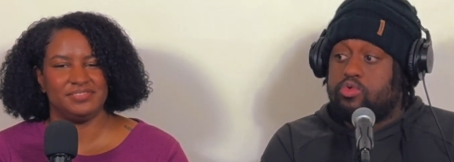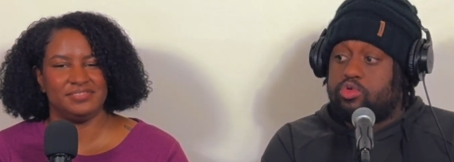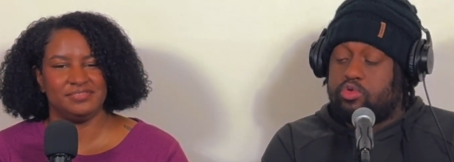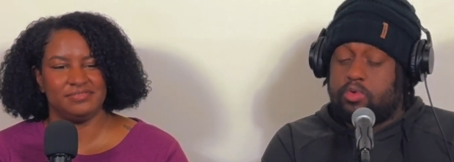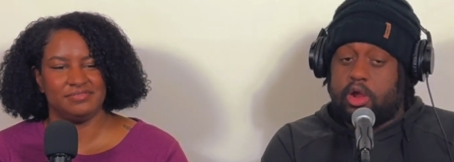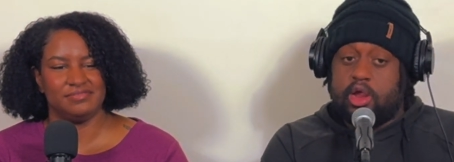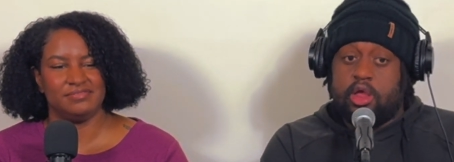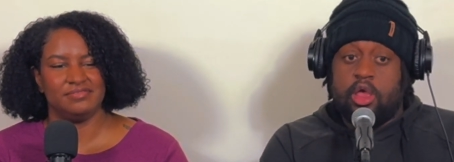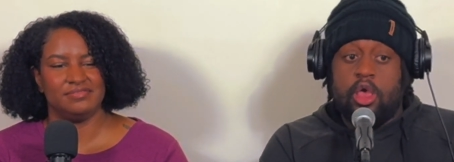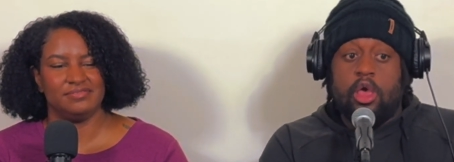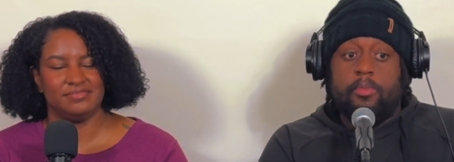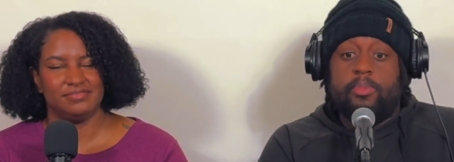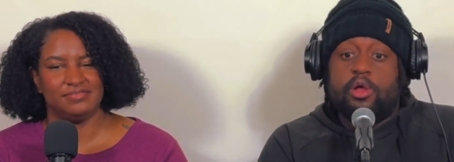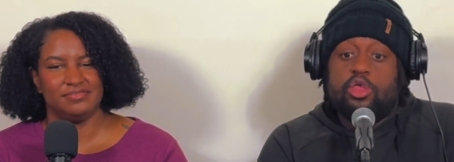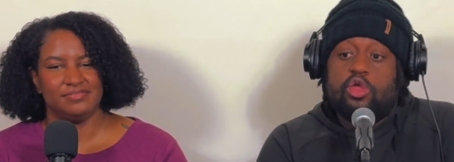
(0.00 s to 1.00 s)
Speaker 1: mm-hmm. right?
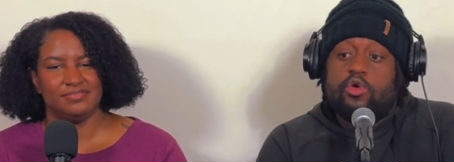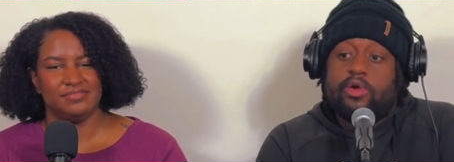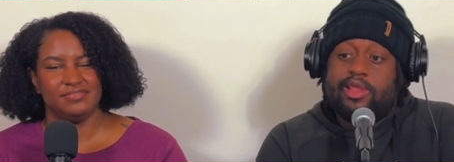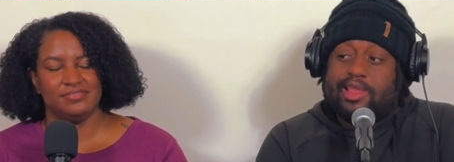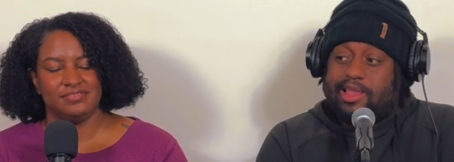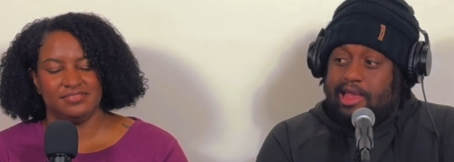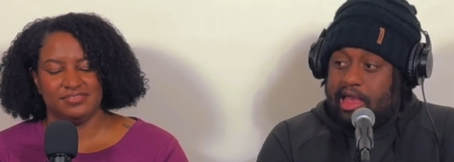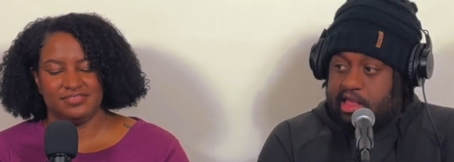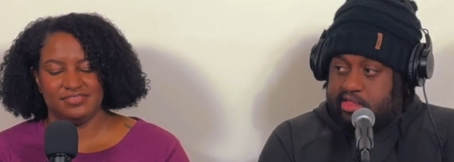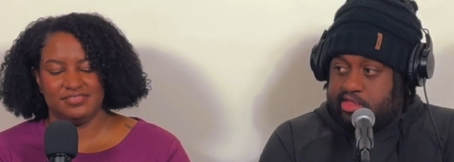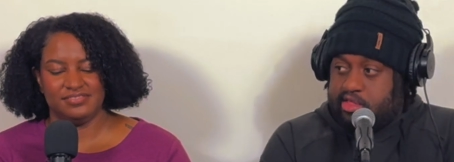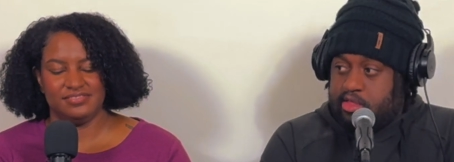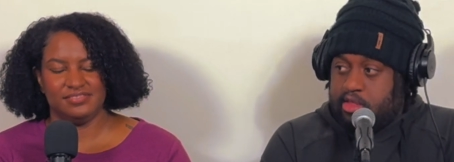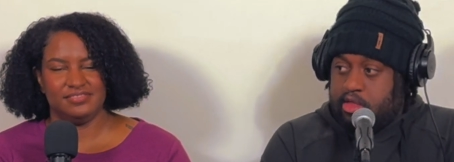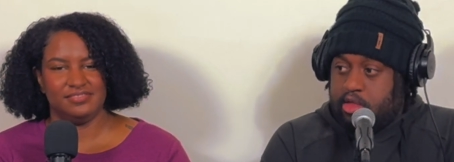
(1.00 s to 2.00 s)
But you're a
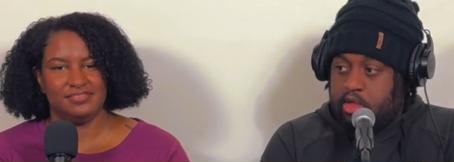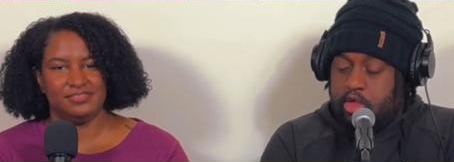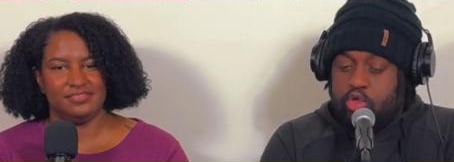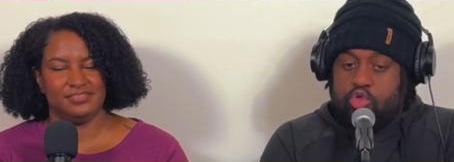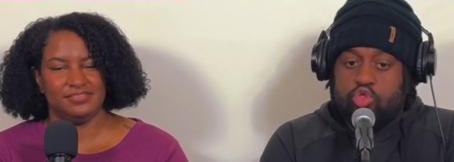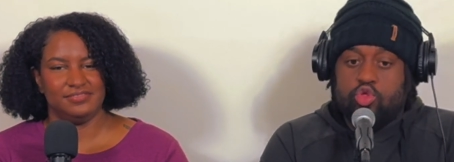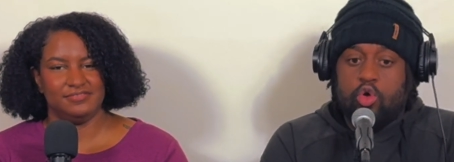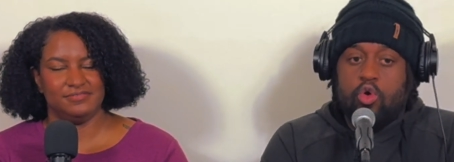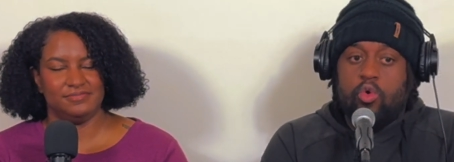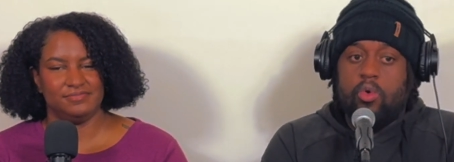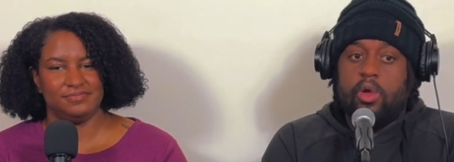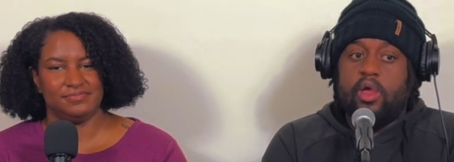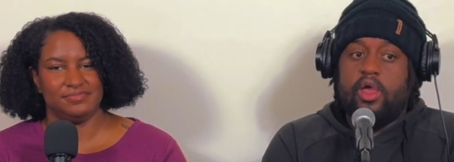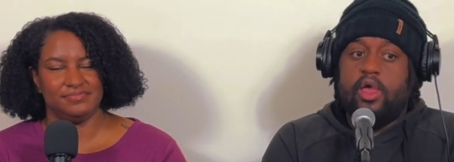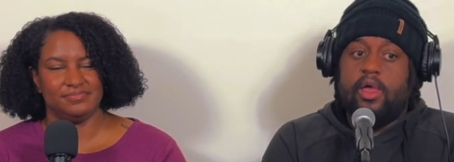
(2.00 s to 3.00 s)
guest,
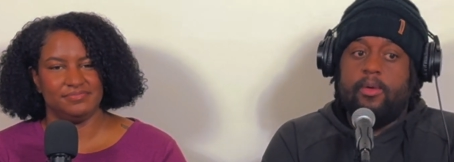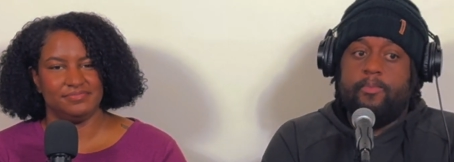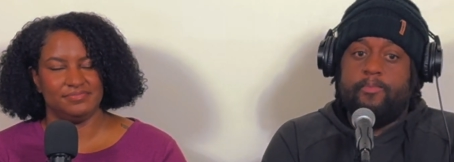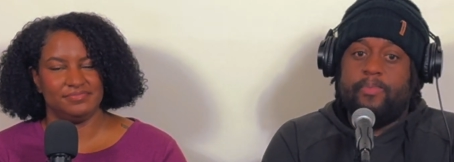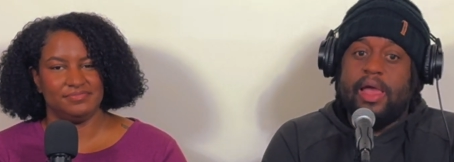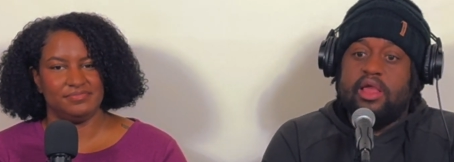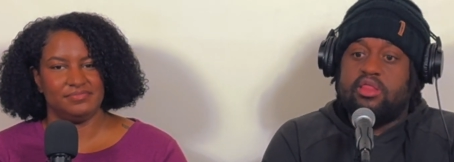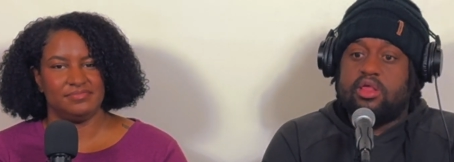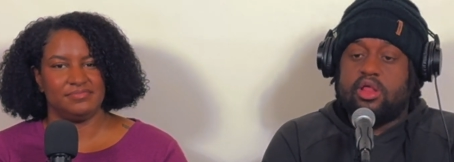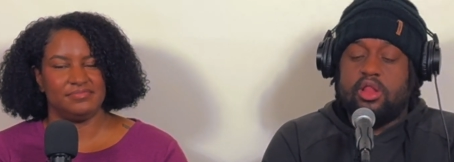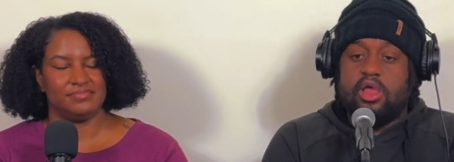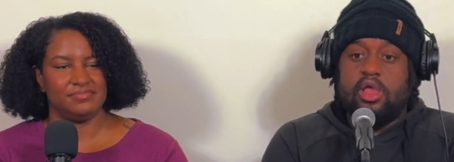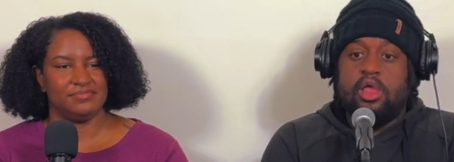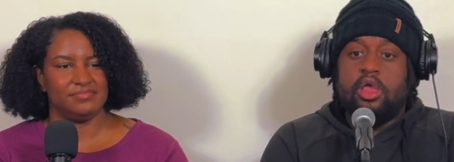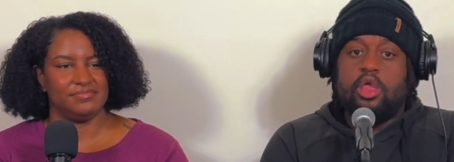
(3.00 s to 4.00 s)
so
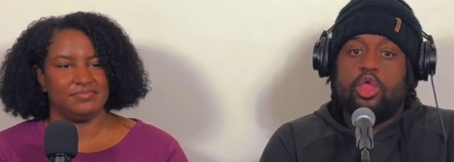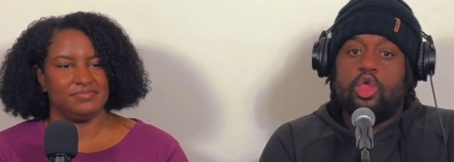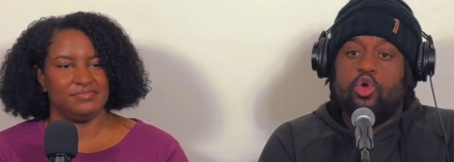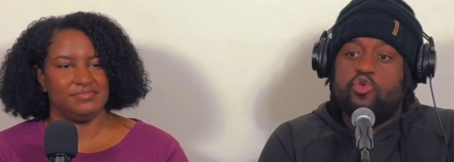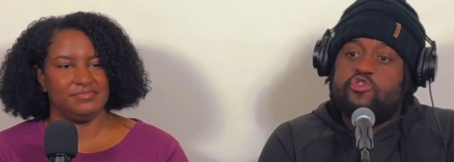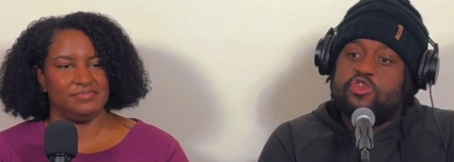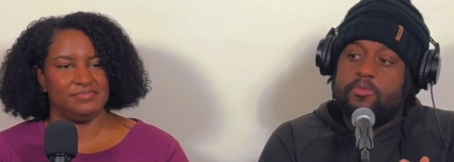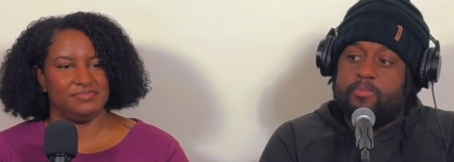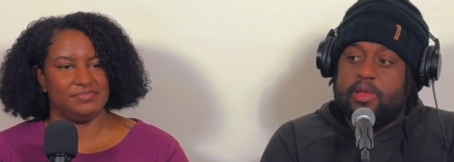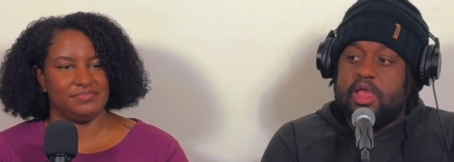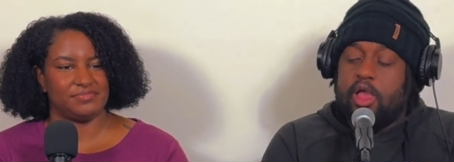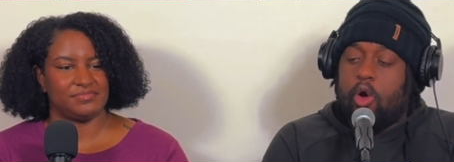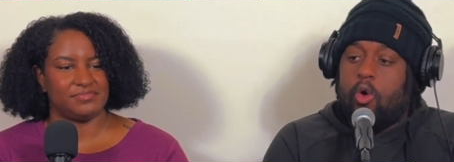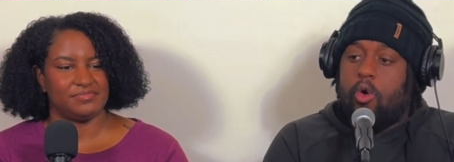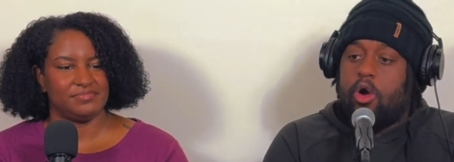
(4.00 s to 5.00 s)
basically, you should
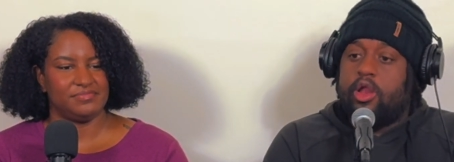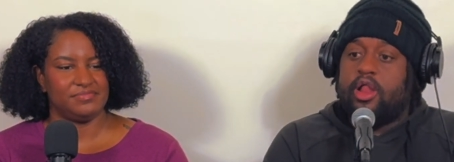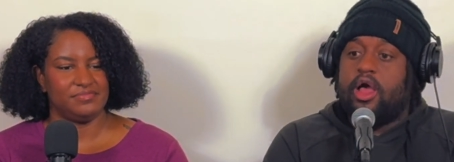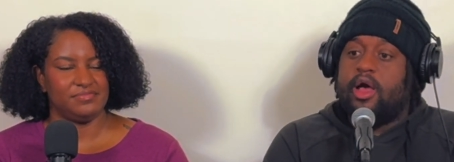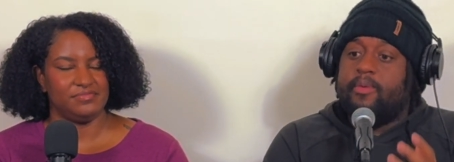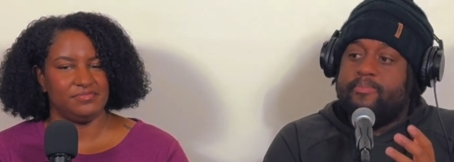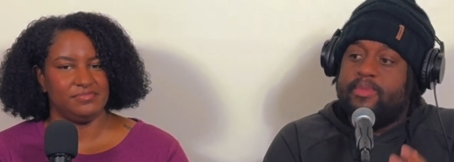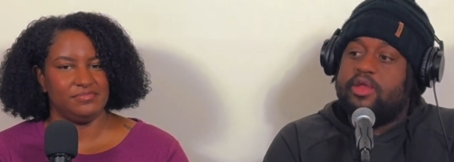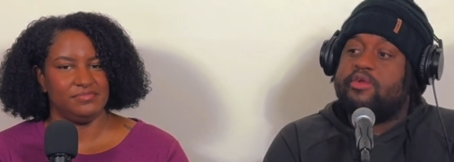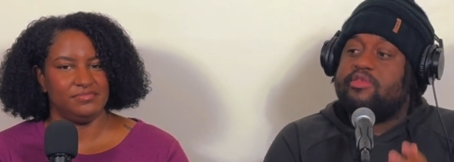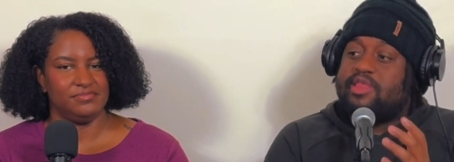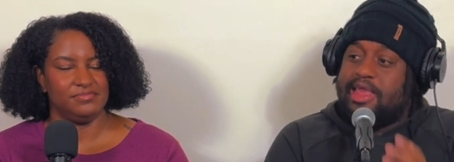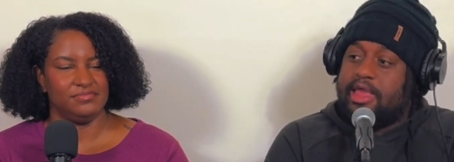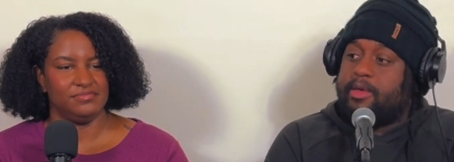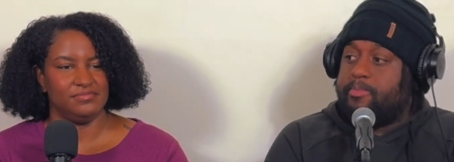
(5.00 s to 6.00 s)
be on Amir's
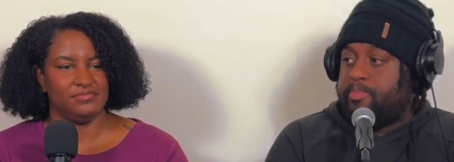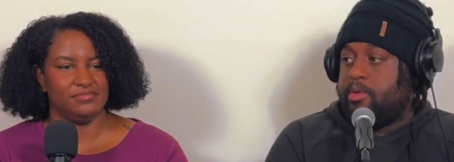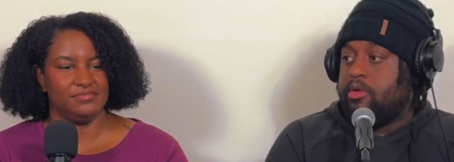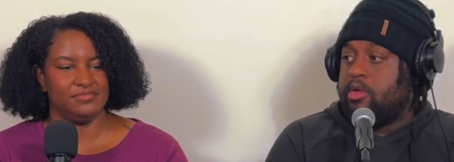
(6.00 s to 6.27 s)
hip.